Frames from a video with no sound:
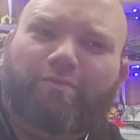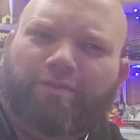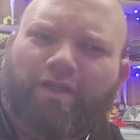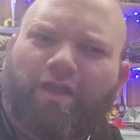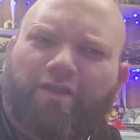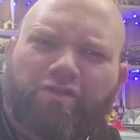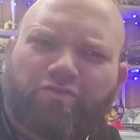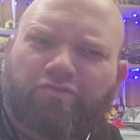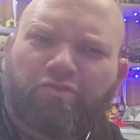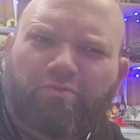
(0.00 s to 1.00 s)
like, what kind of
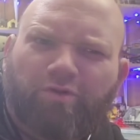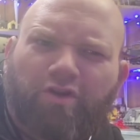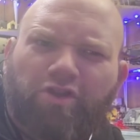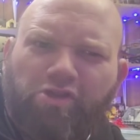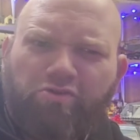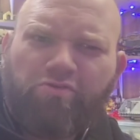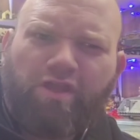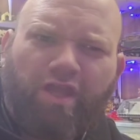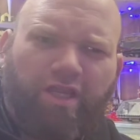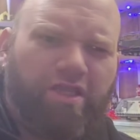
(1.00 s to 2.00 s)
YouTuber are you,
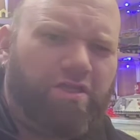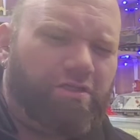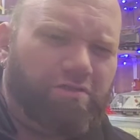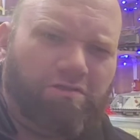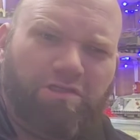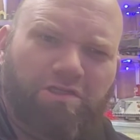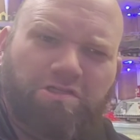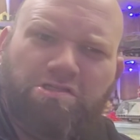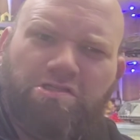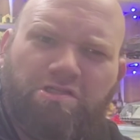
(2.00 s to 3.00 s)
Yeti?
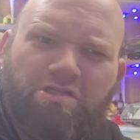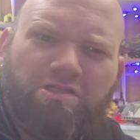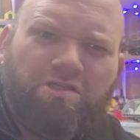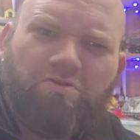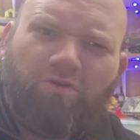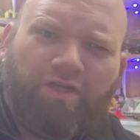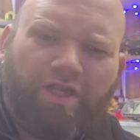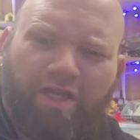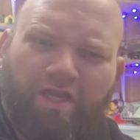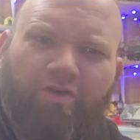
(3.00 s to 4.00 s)
What
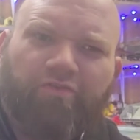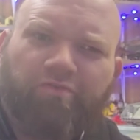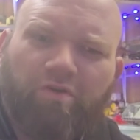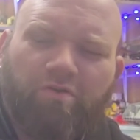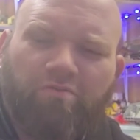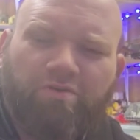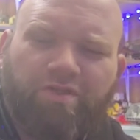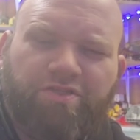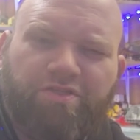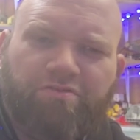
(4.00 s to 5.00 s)
the hell's wrong
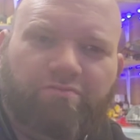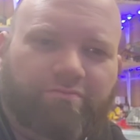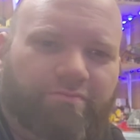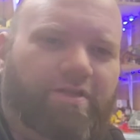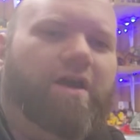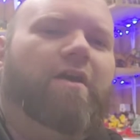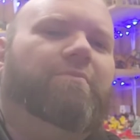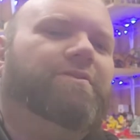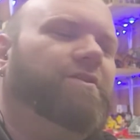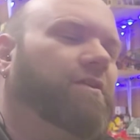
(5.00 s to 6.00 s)
with you? Nah,
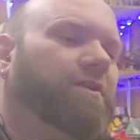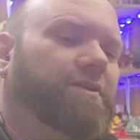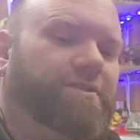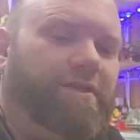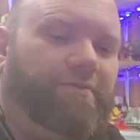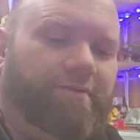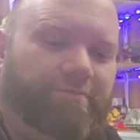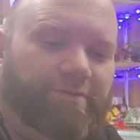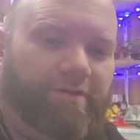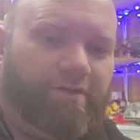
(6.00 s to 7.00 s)
but y'all understand what
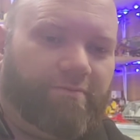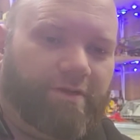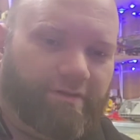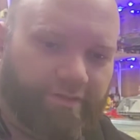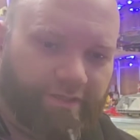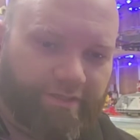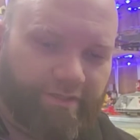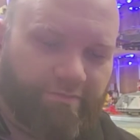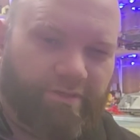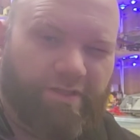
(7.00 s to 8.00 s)
I'm talking about. It's
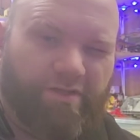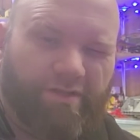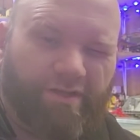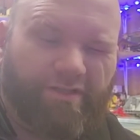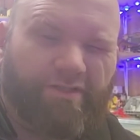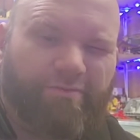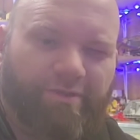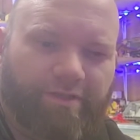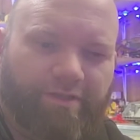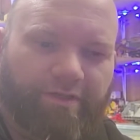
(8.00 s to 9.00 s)
gonna be good. It's gonna
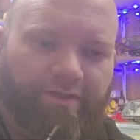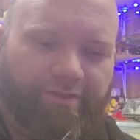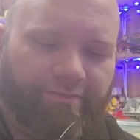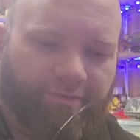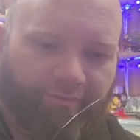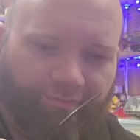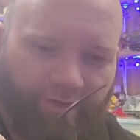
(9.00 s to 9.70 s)
be good. It's gonna be